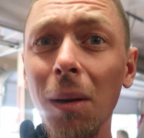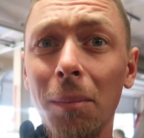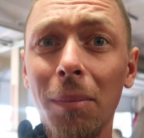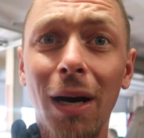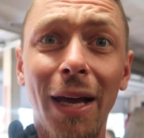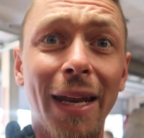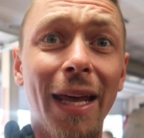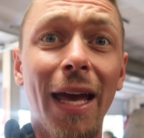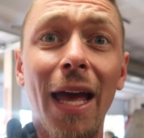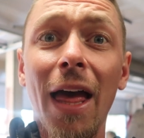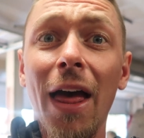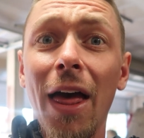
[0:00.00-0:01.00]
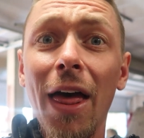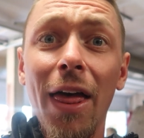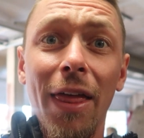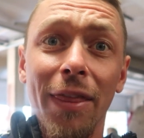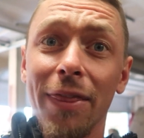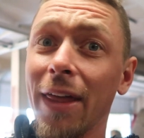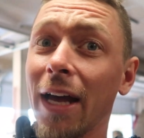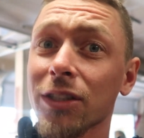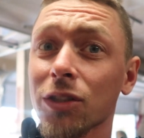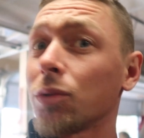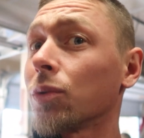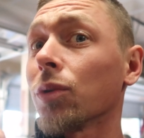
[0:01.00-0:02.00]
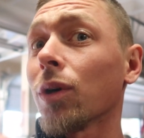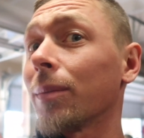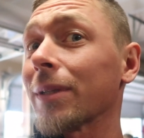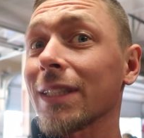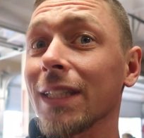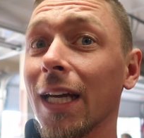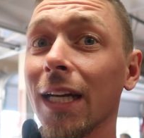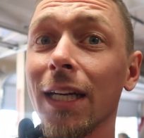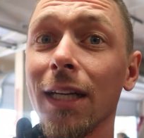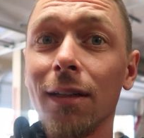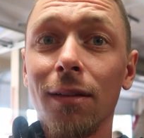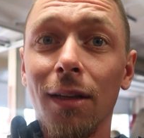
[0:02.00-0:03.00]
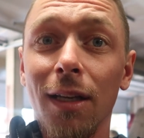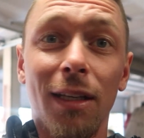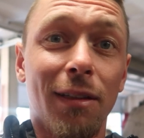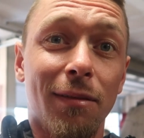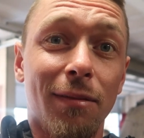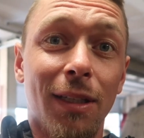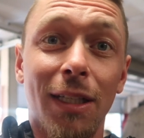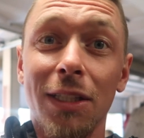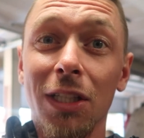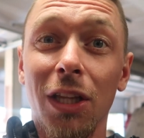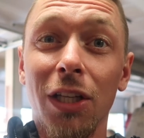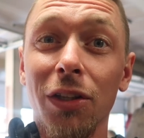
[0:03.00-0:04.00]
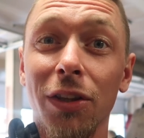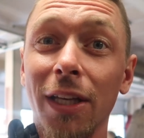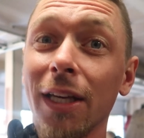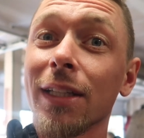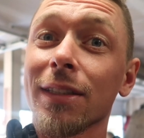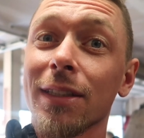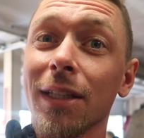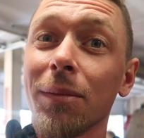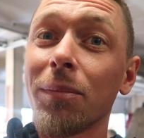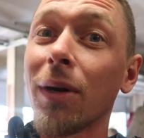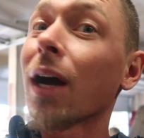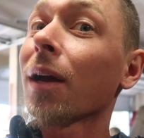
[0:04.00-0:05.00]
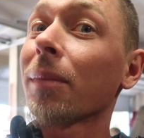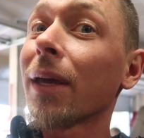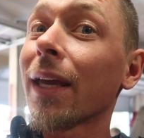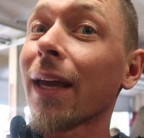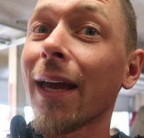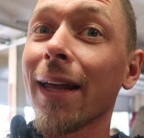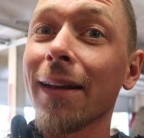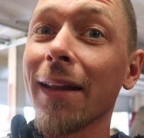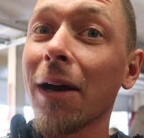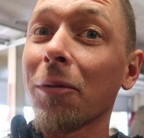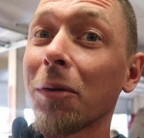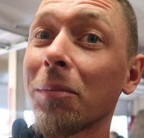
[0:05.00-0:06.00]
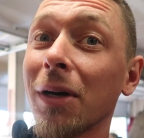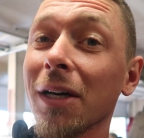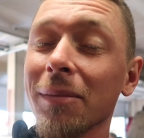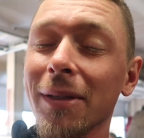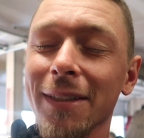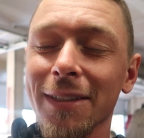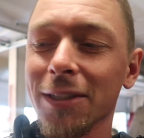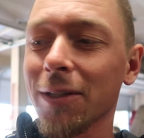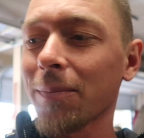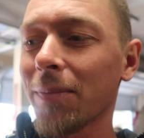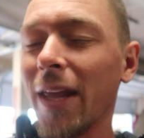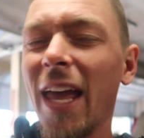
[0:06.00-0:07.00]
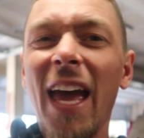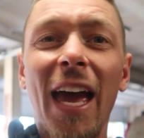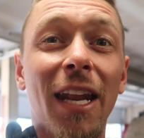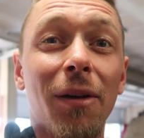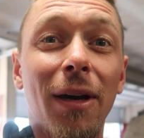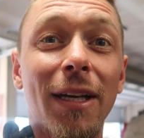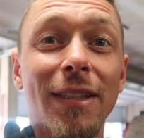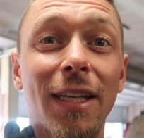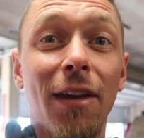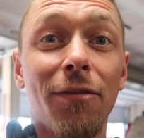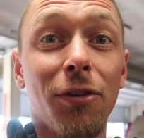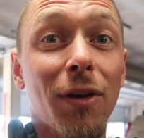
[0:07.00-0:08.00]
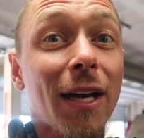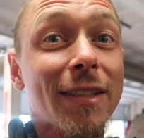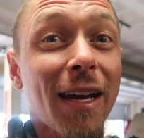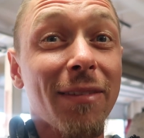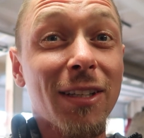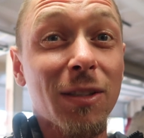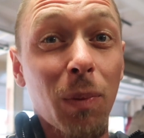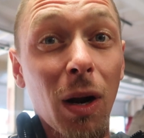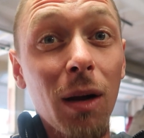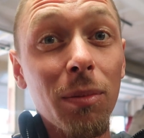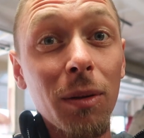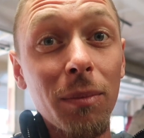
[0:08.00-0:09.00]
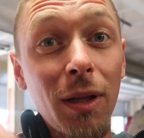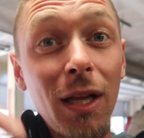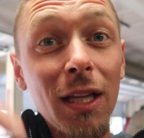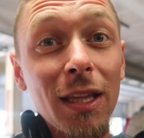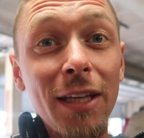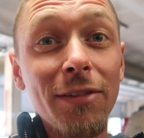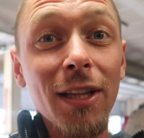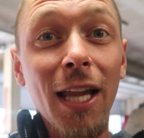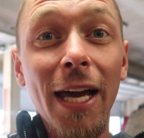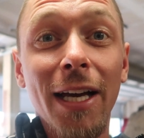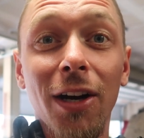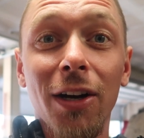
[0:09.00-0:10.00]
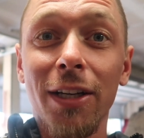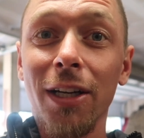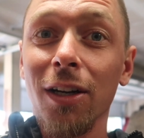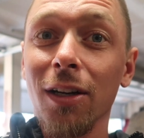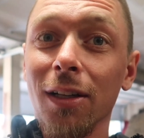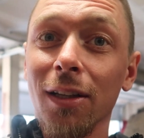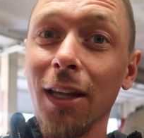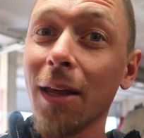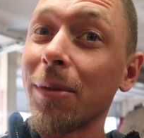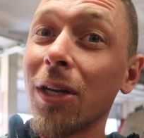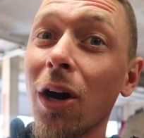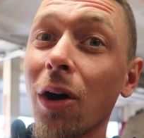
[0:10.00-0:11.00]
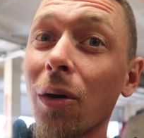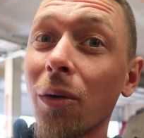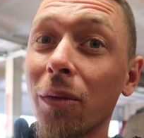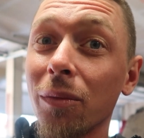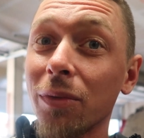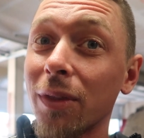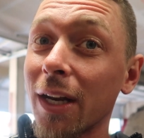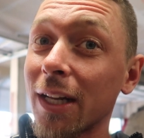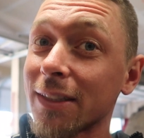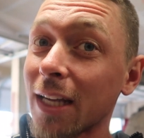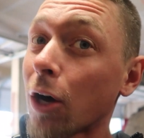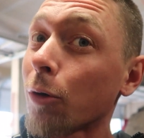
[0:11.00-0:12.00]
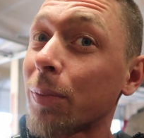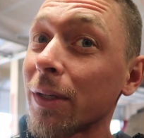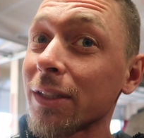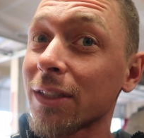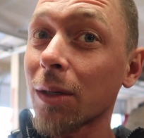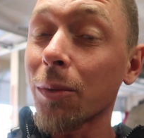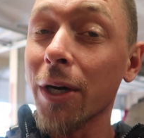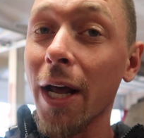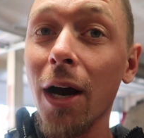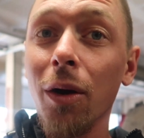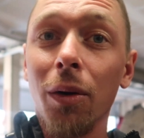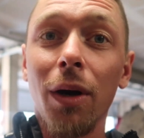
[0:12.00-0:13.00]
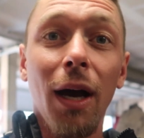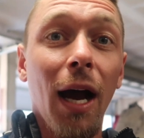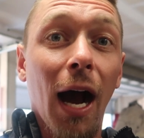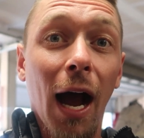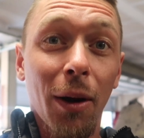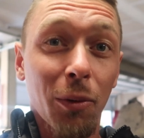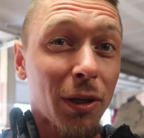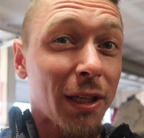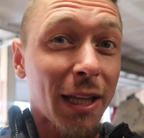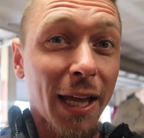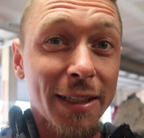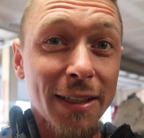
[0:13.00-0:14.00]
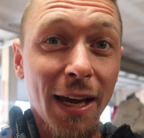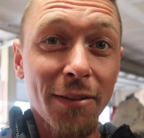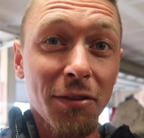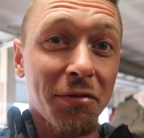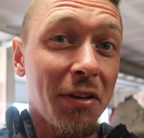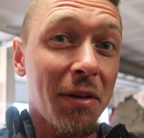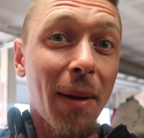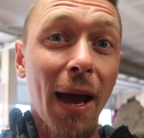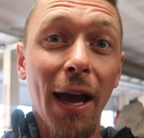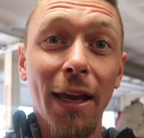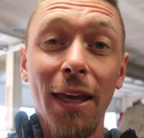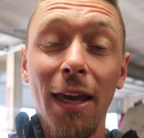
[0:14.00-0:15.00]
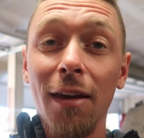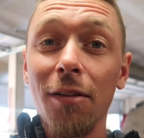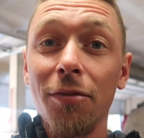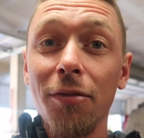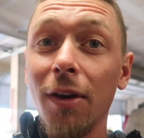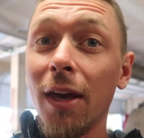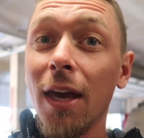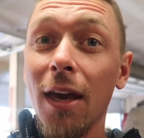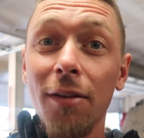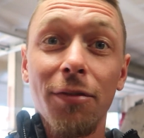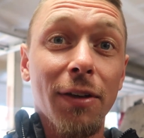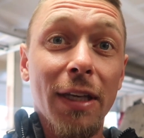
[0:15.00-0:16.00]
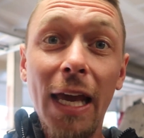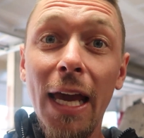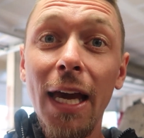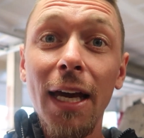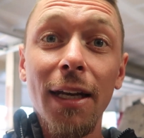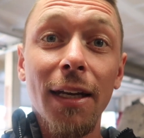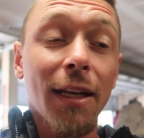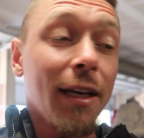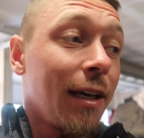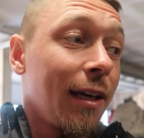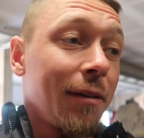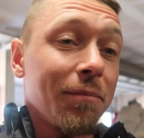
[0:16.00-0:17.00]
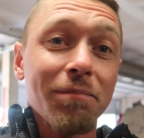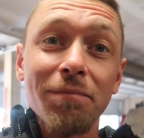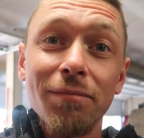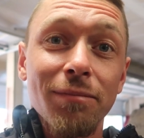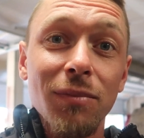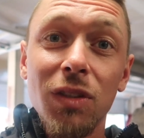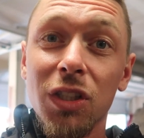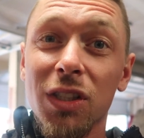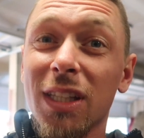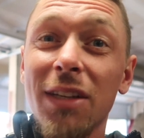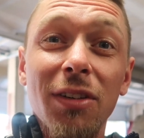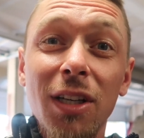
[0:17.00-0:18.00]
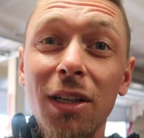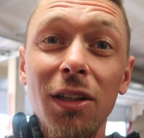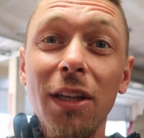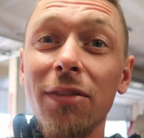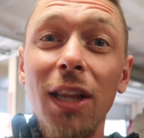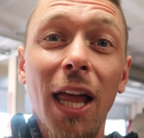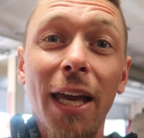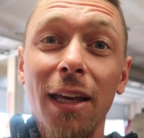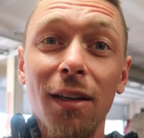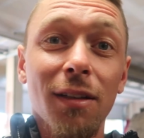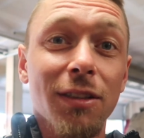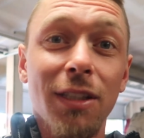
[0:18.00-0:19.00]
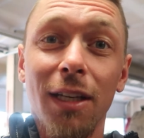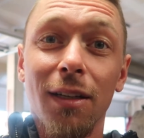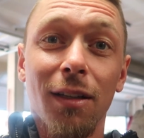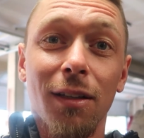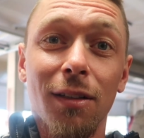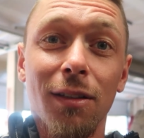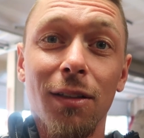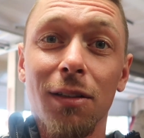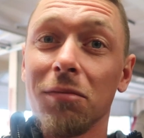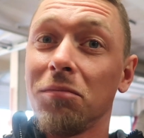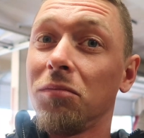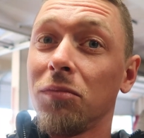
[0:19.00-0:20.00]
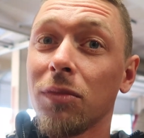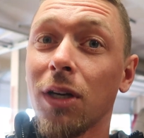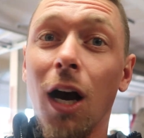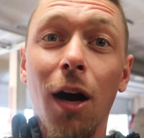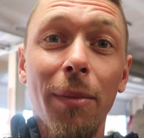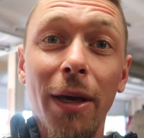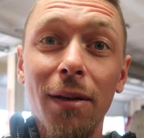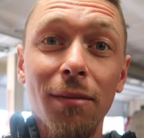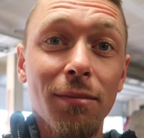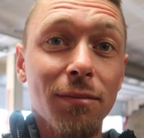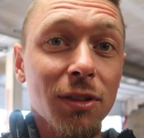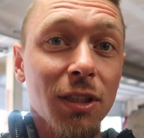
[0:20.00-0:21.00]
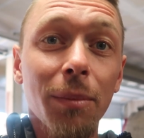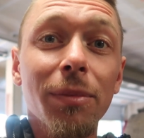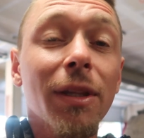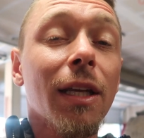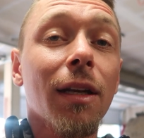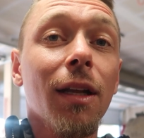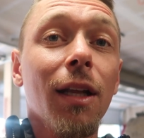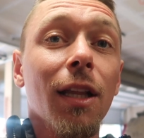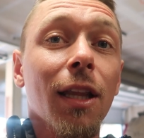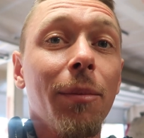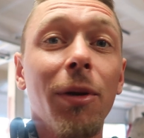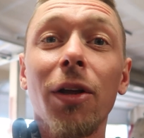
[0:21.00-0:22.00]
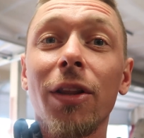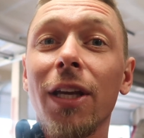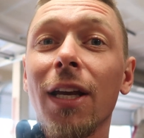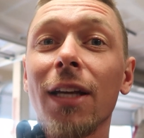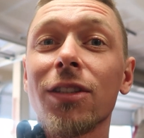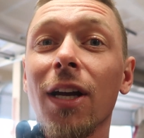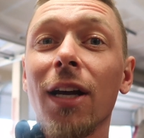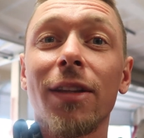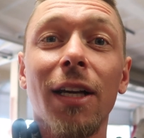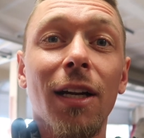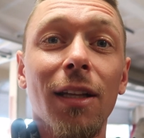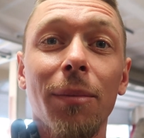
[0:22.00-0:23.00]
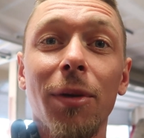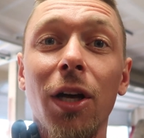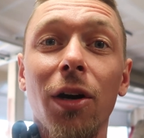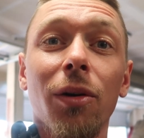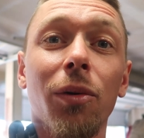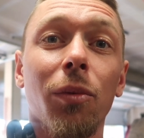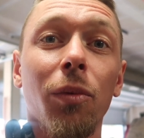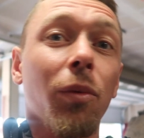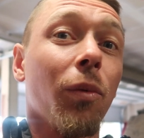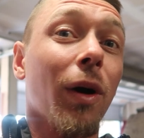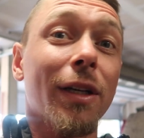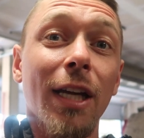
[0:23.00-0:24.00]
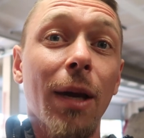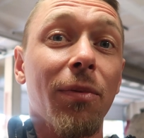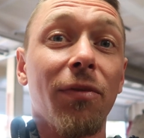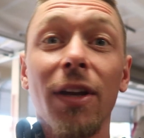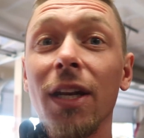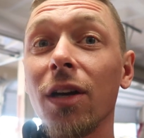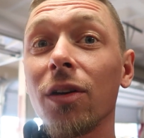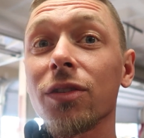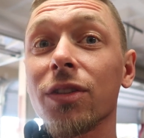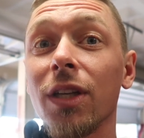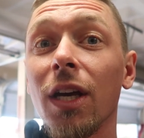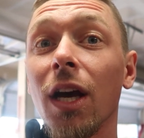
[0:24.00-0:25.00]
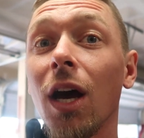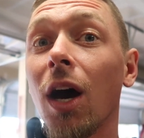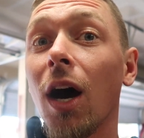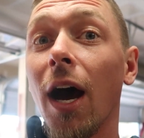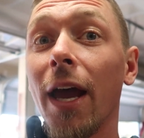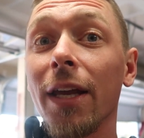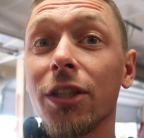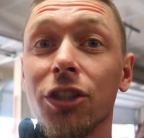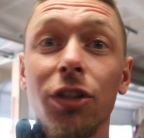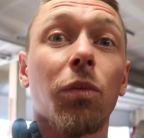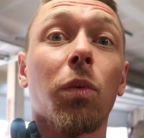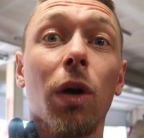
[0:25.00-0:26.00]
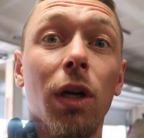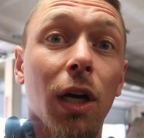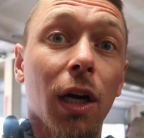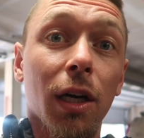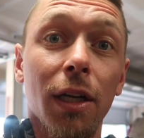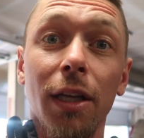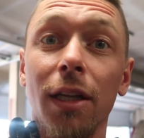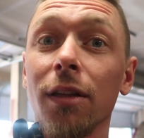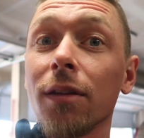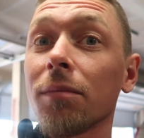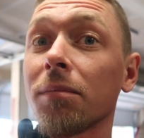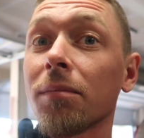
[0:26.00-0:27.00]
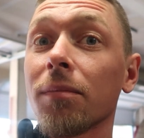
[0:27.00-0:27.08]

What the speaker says: But that's cool. I'm excited. It's the little things that bug me, and that one bugged me. So anyways, if you guys have this problem, leave a like on here. Let me know that it's helping someone out. I really like to have the feedback. If you can, just leave a like. That's it. Comment something. Let me know that you guys are out there. Let me know what type of videos I should work on. And